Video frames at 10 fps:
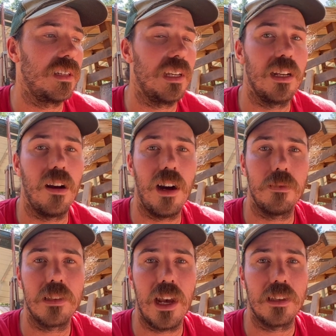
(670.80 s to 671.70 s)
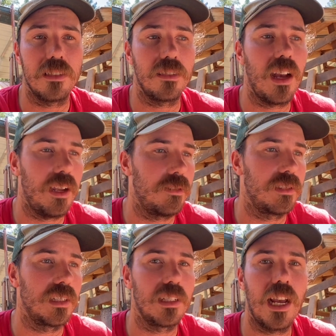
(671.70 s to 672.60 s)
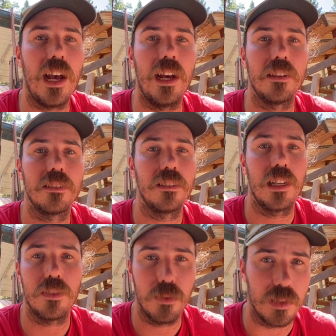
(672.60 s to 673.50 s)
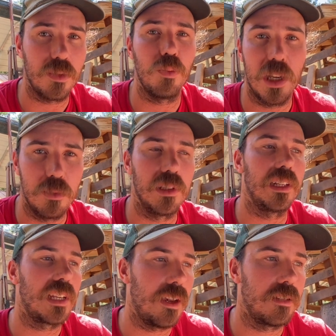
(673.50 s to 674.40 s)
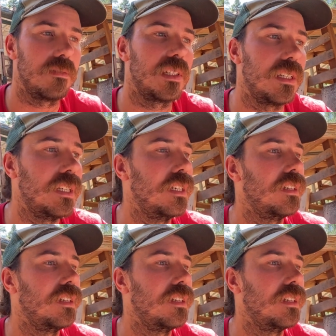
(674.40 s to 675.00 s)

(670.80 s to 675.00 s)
it off gases hydrogen gas that's what's bubbling out of it